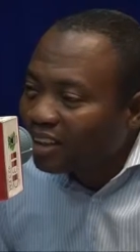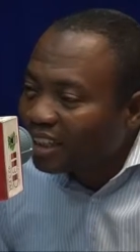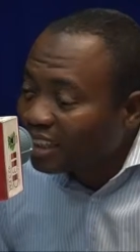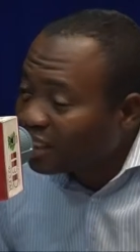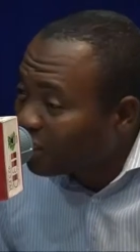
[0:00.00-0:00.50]

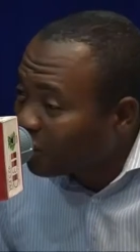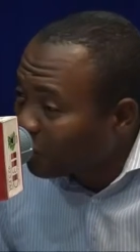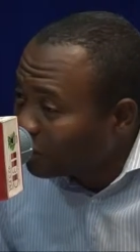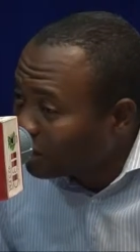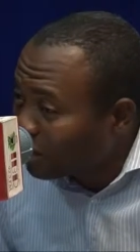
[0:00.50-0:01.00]

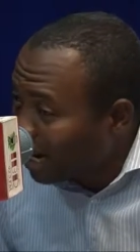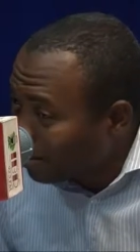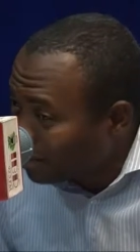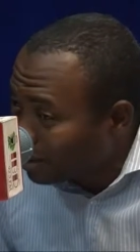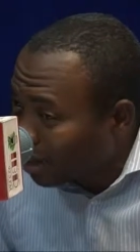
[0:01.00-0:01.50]

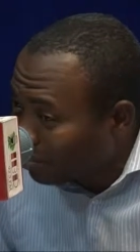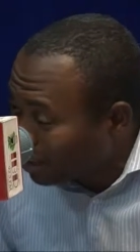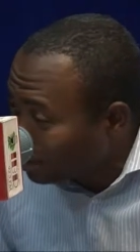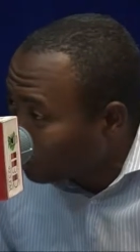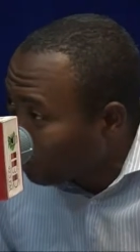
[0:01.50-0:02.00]

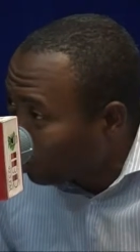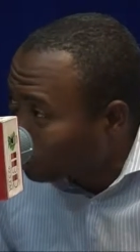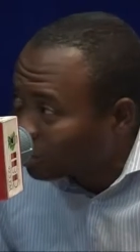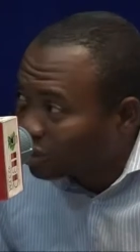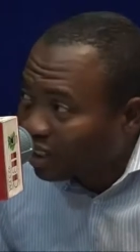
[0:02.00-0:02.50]
Among the
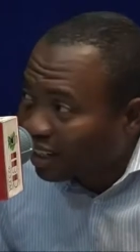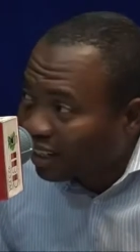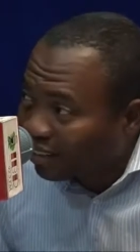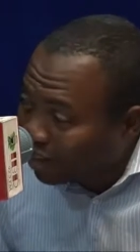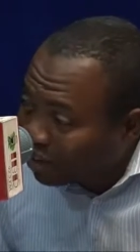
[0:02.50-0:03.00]
worst,
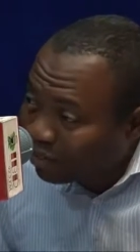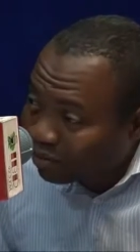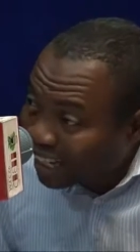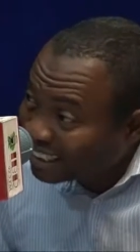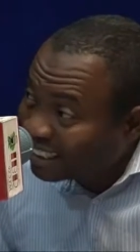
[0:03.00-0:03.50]
value of
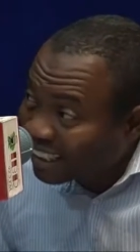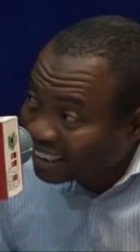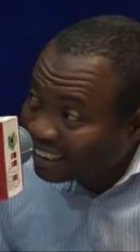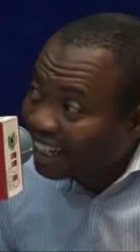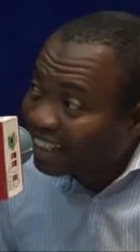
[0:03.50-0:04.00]
VAT in
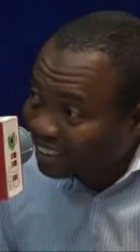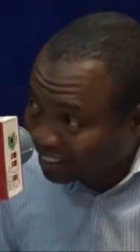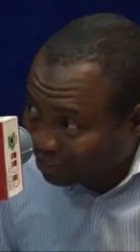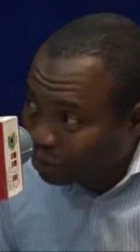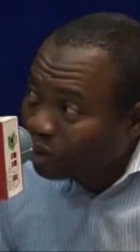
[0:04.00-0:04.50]
Nigeria
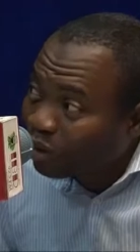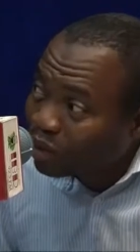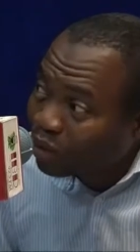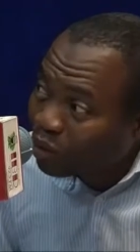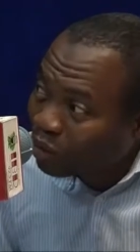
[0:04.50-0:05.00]
is one of
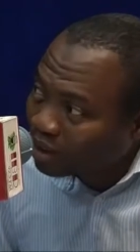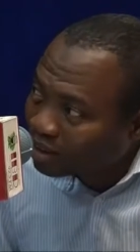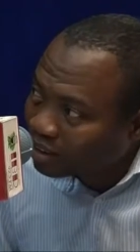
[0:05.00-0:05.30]
the lowest.